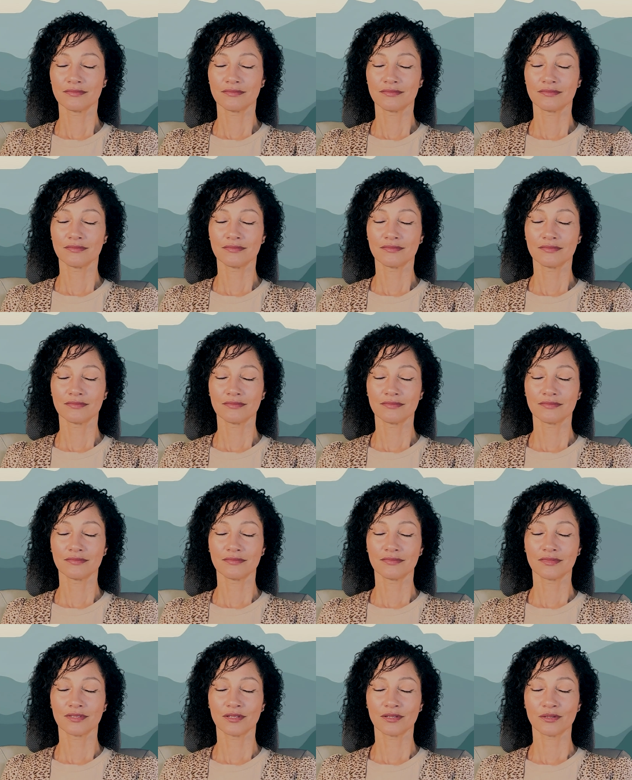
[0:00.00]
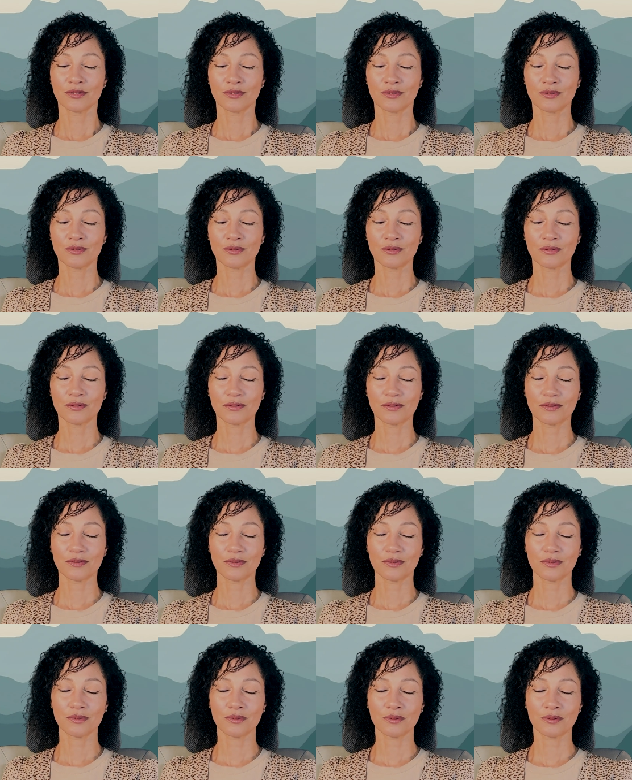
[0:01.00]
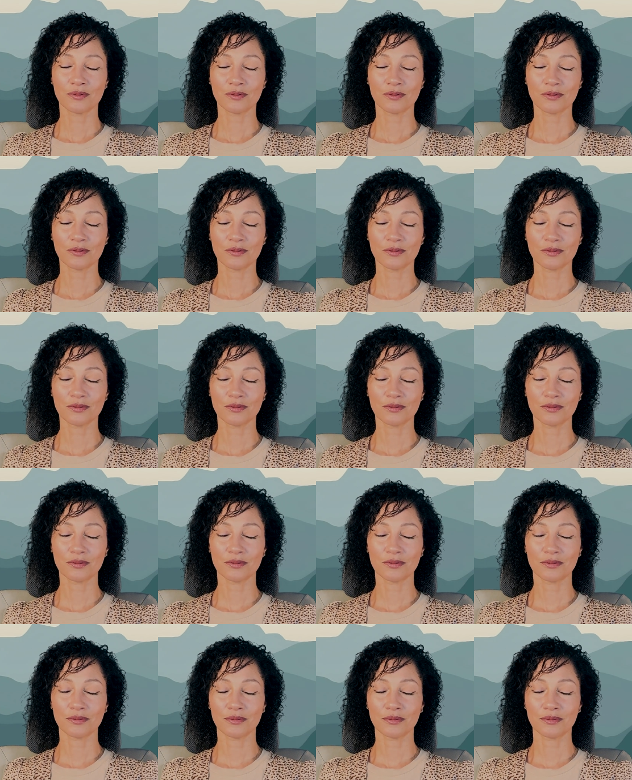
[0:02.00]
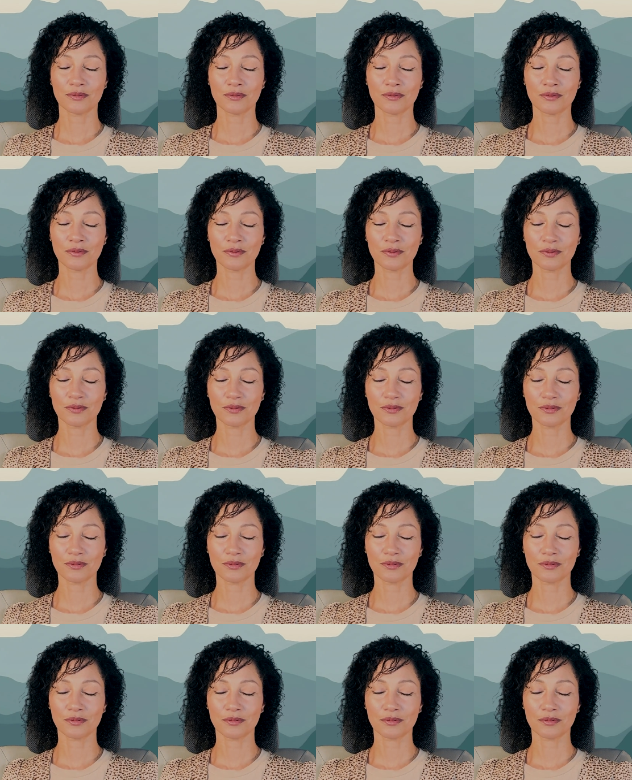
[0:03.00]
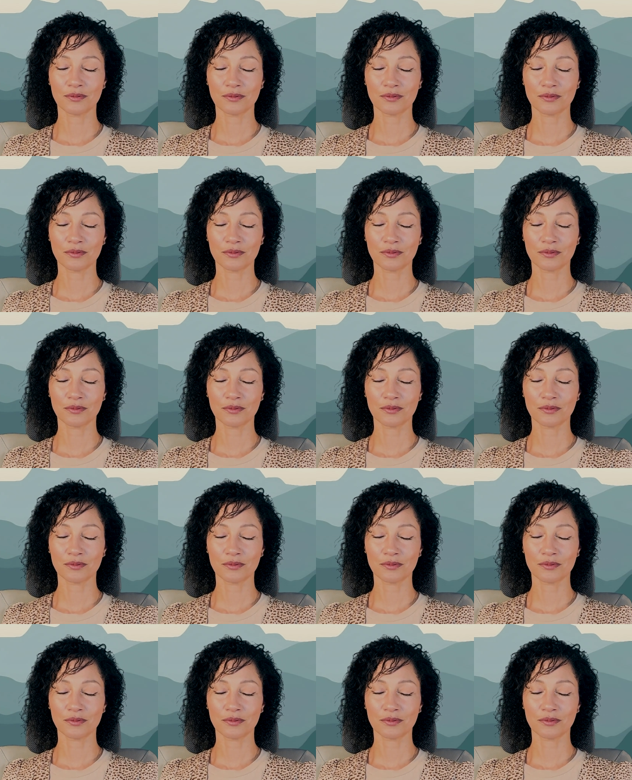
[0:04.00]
(no one is talking)